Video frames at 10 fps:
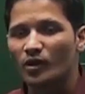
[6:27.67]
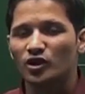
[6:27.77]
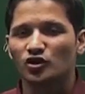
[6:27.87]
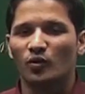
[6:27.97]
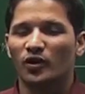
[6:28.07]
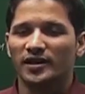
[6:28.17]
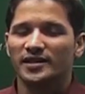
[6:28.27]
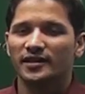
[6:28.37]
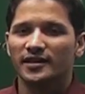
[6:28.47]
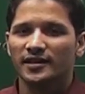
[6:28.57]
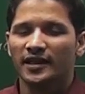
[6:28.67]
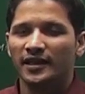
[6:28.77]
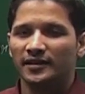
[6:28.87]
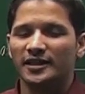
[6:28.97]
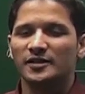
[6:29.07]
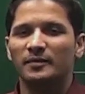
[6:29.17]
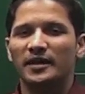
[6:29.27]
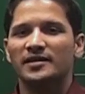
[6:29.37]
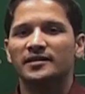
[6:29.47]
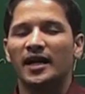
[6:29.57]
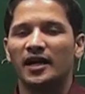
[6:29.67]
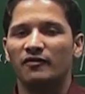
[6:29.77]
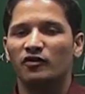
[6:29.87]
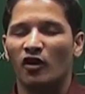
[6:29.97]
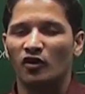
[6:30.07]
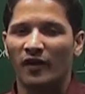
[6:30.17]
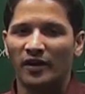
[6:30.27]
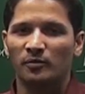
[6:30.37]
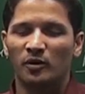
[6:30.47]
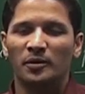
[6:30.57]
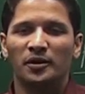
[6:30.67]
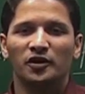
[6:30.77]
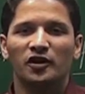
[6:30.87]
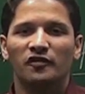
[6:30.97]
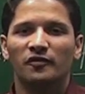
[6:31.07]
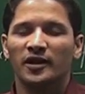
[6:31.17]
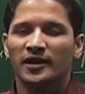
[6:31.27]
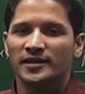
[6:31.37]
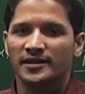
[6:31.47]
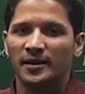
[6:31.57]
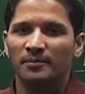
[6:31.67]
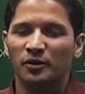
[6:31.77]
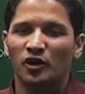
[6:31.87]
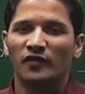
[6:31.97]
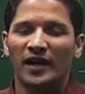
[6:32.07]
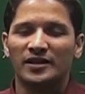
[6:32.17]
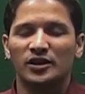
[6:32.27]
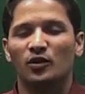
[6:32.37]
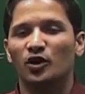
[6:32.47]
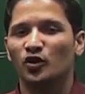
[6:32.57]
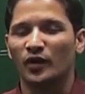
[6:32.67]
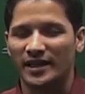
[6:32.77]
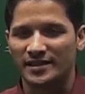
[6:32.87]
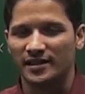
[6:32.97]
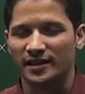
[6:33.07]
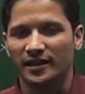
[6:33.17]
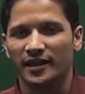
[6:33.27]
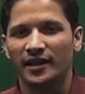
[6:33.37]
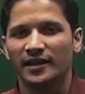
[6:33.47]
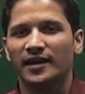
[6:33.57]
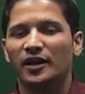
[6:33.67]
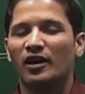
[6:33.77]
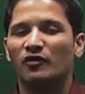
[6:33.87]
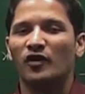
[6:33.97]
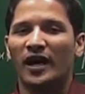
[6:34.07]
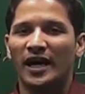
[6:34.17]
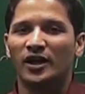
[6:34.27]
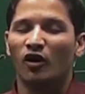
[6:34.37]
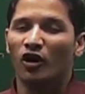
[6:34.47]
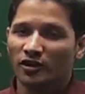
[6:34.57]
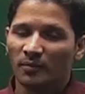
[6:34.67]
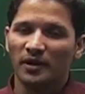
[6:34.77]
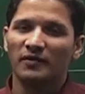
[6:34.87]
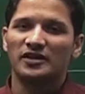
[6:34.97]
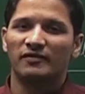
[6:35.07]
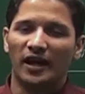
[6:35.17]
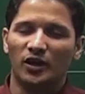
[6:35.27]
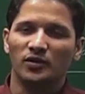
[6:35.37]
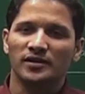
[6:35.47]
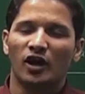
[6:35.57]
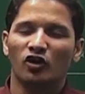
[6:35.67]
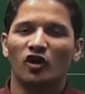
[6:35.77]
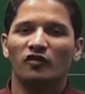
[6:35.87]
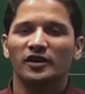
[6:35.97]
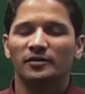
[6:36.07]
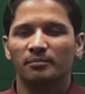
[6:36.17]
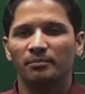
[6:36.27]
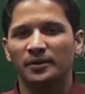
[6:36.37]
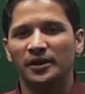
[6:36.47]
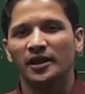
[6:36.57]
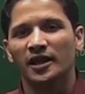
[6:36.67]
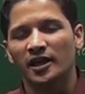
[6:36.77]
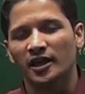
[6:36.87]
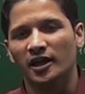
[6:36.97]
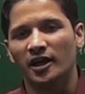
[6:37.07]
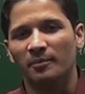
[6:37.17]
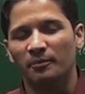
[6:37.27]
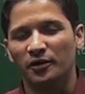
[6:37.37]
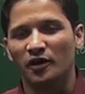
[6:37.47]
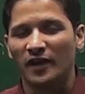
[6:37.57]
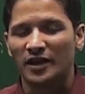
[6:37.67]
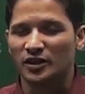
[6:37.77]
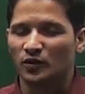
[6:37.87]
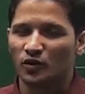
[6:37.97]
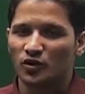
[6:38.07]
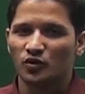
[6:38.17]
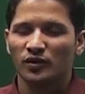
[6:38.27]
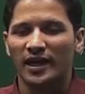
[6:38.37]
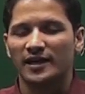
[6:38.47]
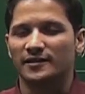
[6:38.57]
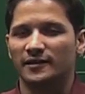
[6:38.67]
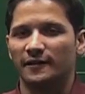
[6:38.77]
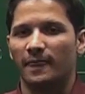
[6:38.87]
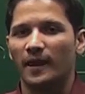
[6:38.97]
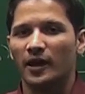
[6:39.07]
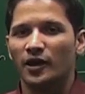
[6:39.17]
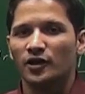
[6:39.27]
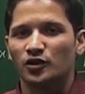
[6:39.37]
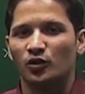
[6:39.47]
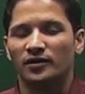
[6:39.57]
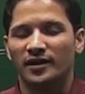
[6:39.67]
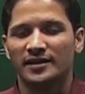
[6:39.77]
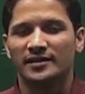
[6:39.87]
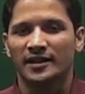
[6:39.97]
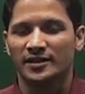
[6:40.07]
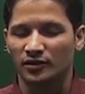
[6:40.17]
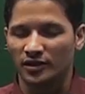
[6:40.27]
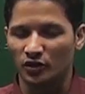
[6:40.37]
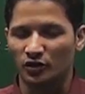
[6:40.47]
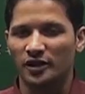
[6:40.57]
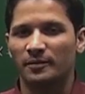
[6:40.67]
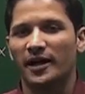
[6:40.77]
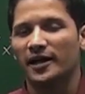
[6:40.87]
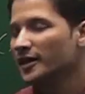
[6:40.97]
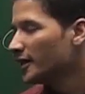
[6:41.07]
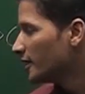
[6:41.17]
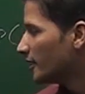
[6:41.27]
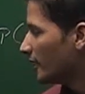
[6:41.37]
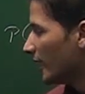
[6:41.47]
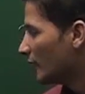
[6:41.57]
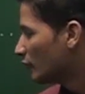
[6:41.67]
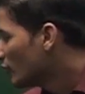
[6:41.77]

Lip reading: So what is this? This means that if you want to find out probability of say p of x equal to x3, then you have to add all the previous values along with p of x equals to x3. So this is denoted by f